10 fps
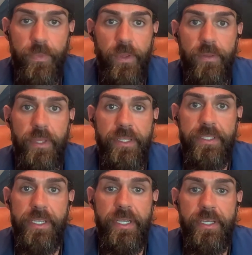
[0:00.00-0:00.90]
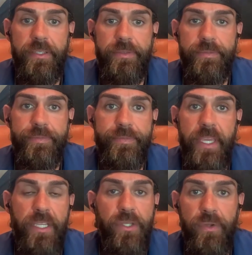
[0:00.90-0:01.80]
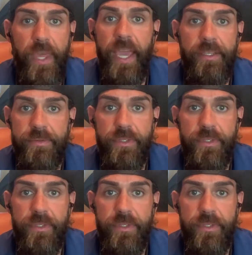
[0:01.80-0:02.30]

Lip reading: that they can do that.